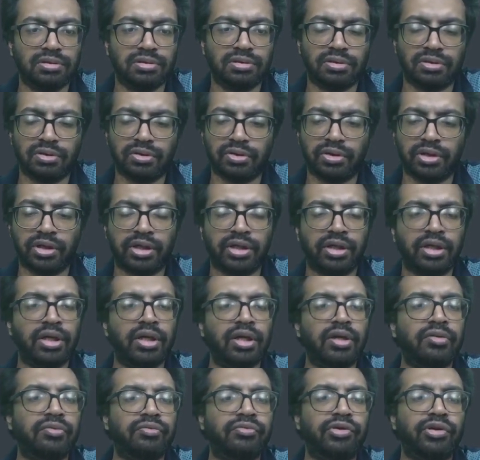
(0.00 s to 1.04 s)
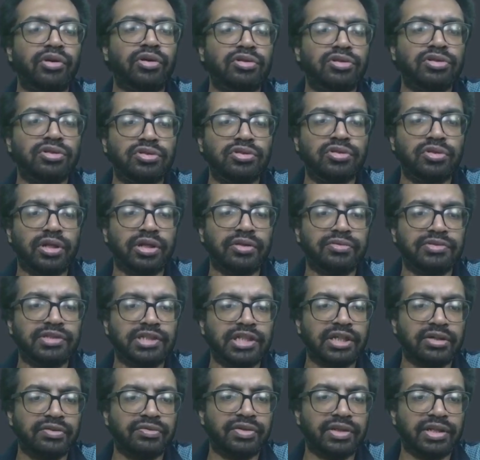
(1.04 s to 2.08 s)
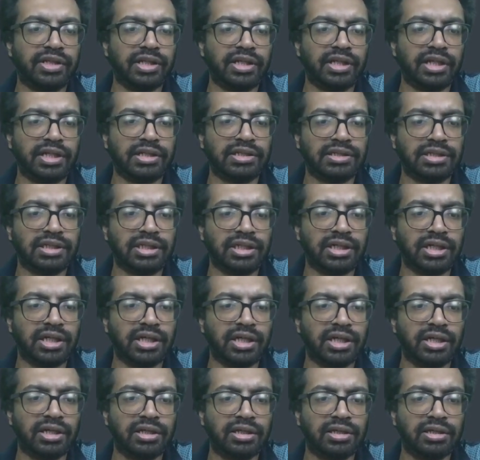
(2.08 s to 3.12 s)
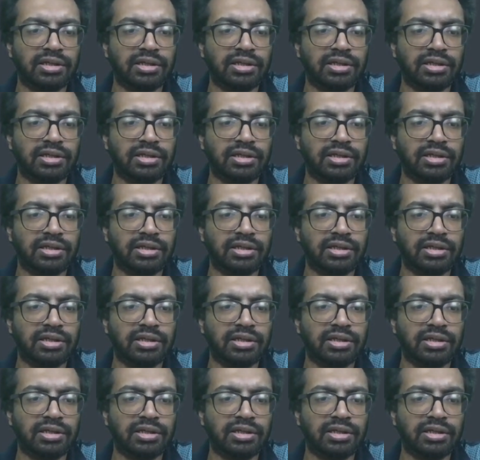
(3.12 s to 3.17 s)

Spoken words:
Okay. We also should have checked whether stk